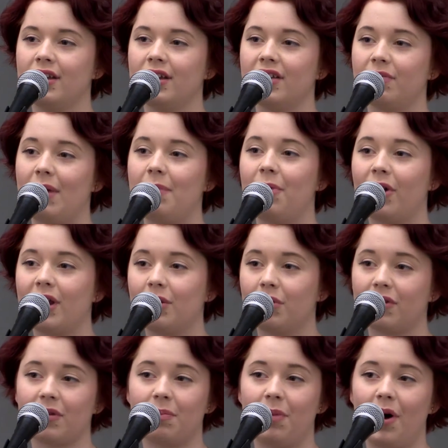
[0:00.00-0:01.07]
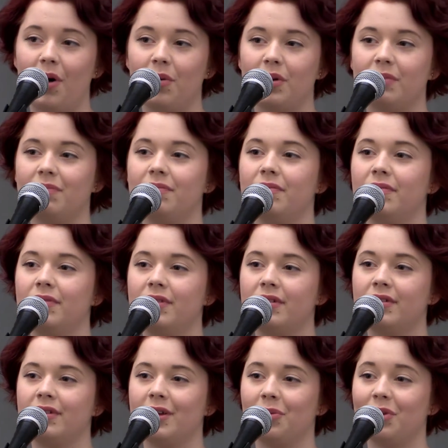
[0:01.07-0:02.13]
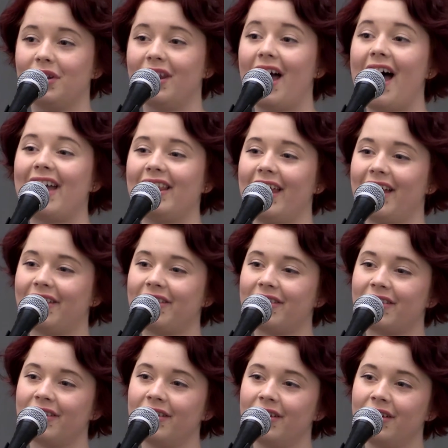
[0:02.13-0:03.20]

If my body was a poem, it would lie less.